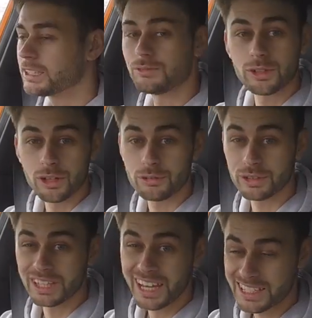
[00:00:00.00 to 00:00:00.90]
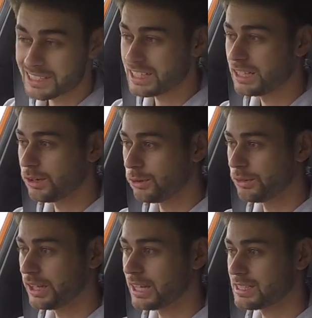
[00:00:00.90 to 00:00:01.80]
If you go for the SE or
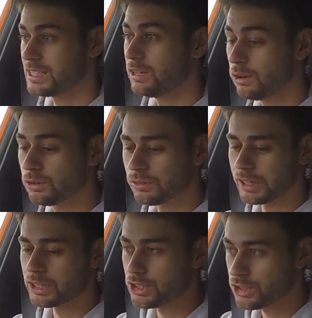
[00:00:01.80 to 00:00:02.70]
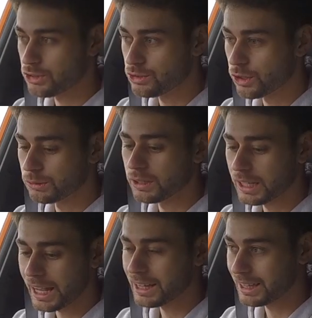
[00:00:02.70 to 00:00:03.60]
the SE long range, you don't
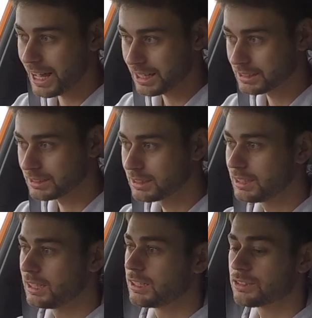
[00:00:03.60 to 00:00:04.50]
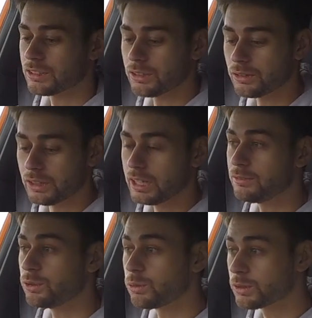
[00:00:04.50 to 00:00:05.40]
get that. So if
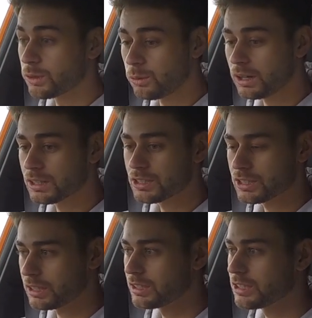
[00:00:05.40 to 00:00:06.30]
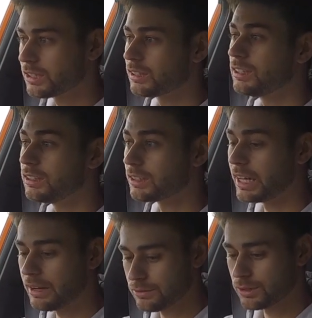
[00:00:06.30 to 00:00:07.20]
you want a wireless charger, you're going to
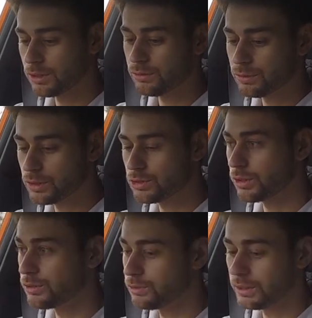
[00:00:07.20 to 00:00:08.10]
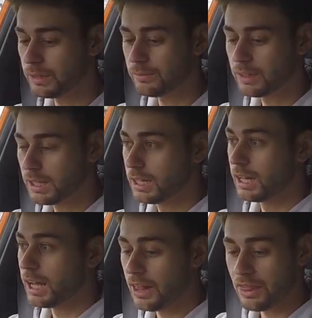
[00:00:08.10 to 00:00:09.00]
have to go for the trophy.
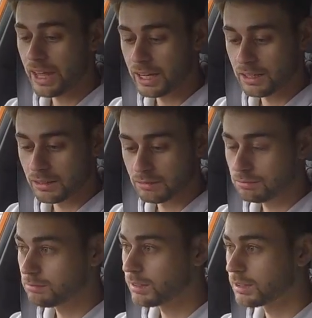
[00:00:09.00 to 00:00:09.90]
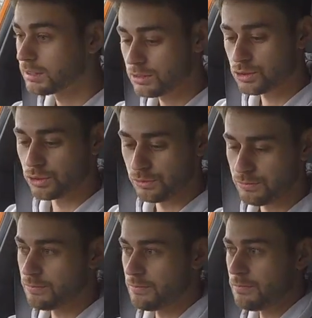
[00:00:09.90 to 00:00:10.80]
And then, sort of
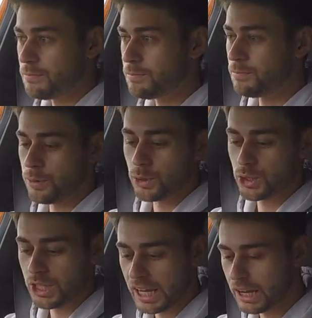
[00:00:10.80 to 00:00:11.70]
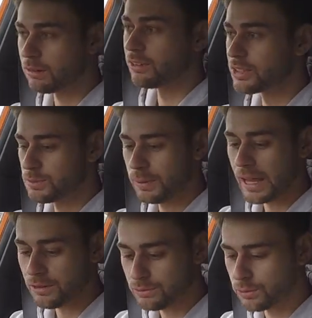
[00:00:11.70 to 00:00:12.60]
pushing out on this
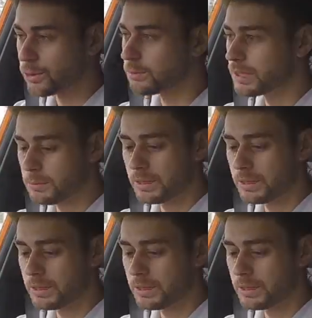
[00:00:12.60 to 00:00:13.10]
platform in the